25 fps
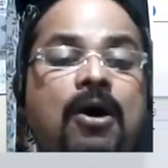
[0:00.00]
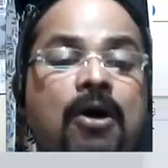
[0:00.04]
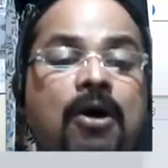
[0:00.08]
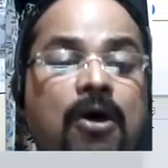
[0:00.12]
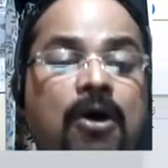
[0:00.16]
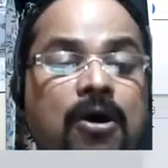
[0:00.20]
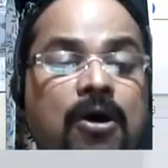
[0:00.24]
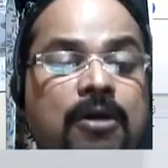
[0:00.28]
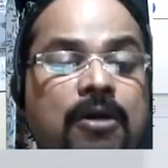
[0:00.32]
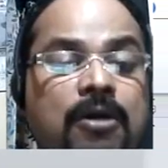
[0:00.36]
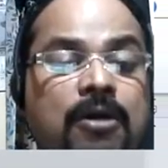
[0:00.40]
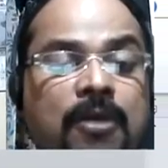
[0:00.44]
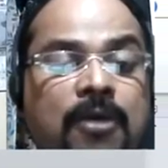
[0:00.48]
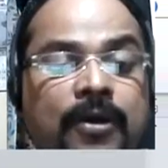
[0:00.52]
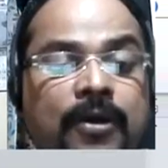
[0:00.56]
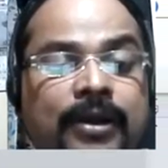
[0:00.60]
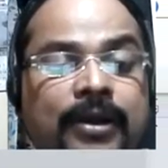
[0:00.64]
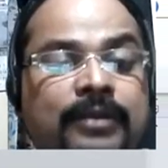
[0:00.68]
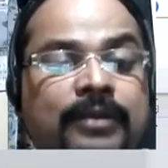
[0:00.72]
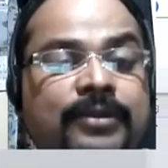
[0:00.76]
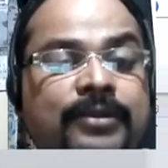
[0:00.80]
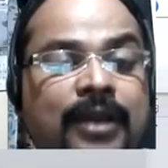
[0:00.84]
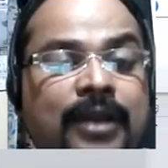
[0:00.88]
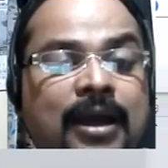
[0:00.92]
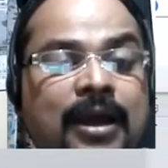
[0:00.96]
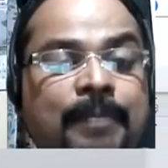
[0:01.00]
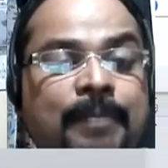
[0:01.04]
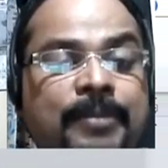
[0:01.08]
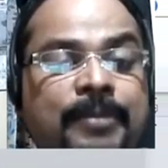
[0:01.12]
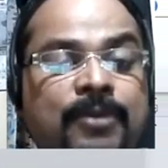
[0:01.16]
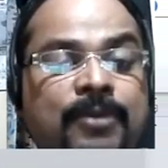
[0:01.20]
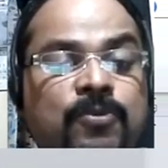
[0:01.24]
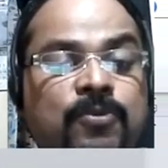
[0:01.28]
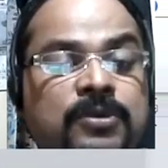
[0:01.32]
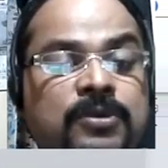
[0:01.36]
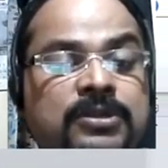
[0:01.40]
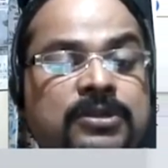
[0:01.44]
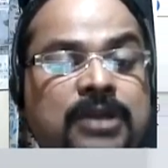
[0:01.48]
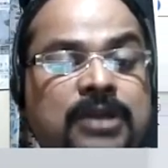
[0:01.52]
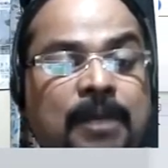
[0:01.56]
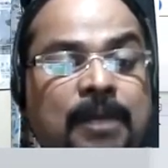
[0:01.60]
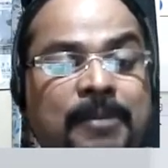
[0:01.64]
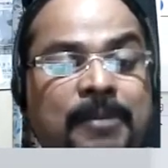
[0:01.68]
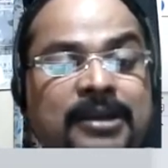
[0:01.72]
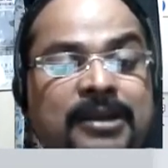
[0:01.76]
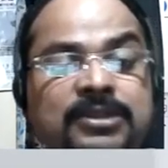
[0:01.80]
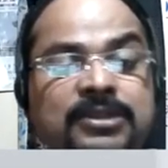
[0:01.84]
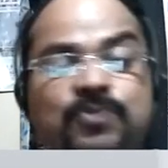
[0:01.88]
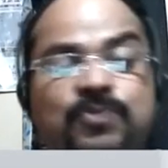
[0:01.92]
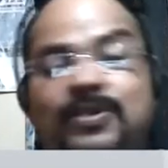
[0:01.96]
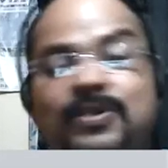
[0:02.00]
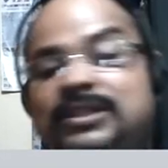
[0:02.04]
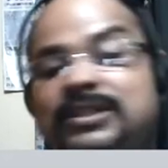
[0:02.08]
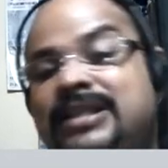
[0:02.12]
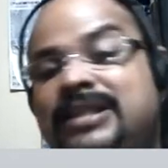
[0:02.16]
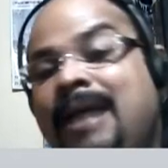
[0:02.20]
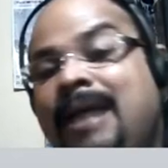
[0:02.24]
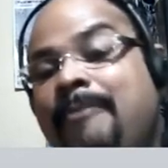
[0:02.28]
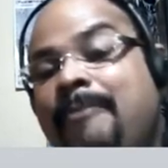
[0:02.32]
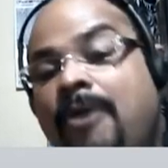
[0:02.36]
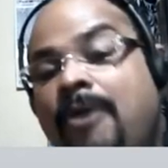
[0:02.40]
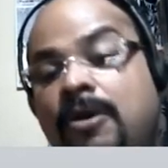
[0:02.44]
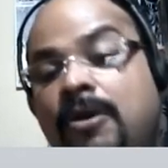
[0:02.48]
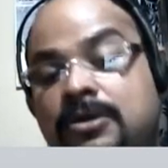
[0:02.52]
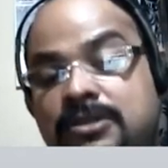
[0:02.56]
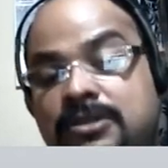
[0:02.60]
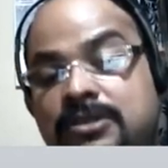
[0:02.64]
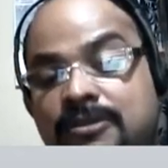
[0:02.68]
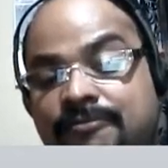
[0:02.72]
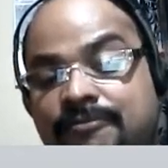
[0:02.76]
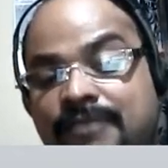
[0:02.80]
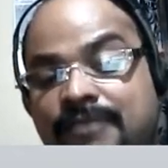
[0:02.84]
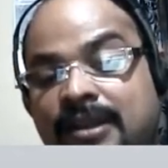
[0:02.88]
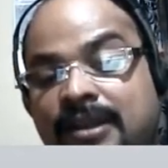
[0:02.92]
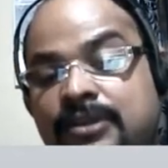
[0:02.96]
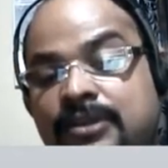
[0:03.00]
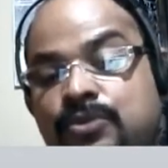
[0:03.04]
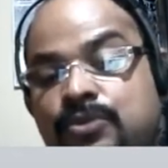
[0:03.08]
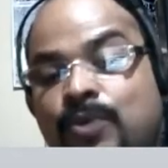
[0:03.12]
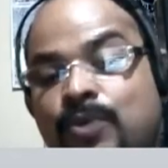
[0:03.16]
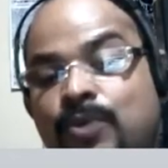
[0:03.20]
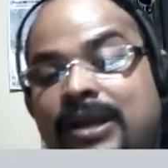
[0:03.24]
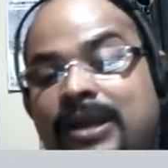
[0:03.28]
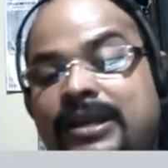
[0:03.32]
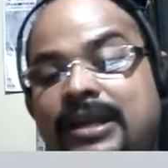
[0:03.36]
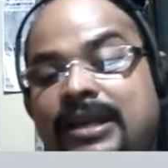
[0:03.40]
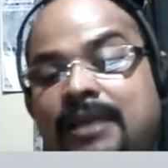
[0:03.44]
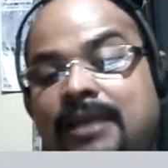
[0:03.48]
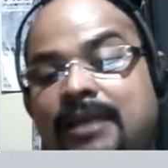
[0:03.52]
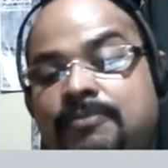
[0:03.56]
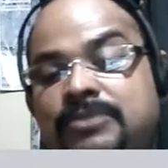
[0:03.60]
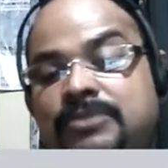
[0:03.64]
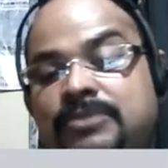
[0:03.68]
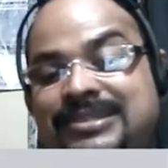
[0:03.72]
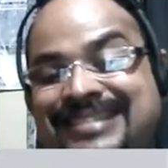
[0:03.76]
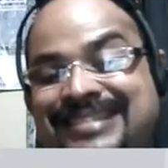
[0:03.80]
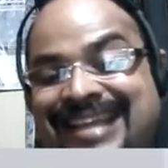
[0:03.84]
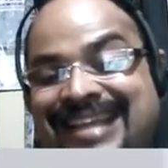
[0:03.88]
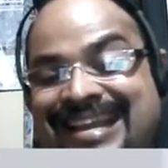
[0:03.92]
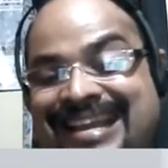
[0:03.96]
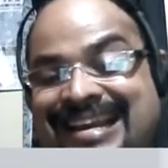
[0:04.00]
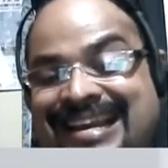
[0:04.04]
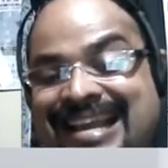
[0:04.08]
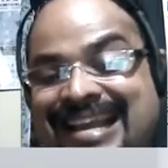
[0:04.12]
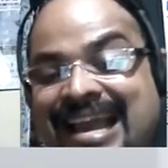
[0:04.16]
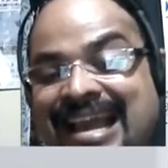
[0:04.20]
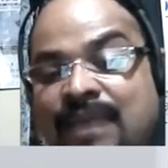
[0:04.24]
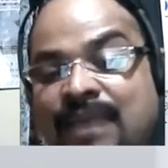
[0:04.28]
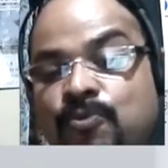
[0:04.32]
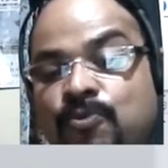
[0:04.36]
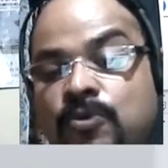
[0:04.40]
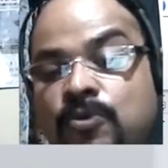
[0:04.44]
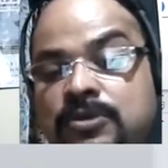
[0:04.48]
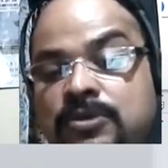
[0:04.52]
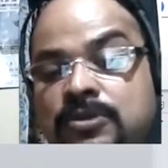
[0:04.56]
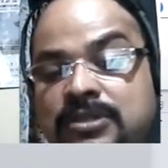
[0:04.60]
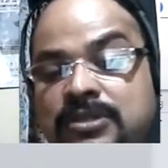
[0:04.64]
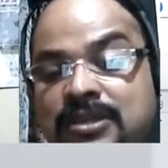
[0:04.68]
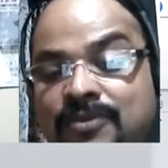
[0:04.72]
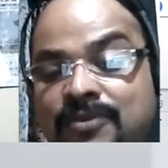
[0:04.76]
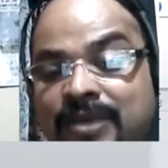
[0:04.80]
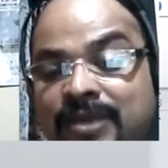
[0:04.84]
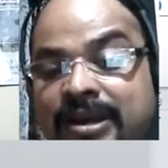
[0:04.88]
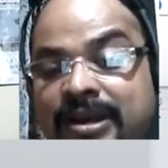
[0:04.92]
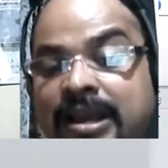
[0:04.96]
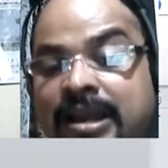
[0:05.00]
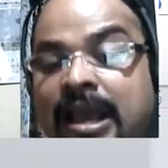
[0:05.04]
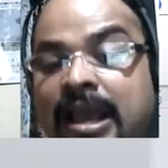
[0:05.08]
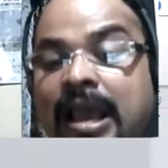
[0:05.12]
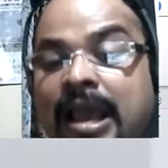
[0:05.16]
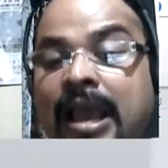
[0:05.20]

hormonal therapy was commenced with tamoxifen 20 mg daily and was given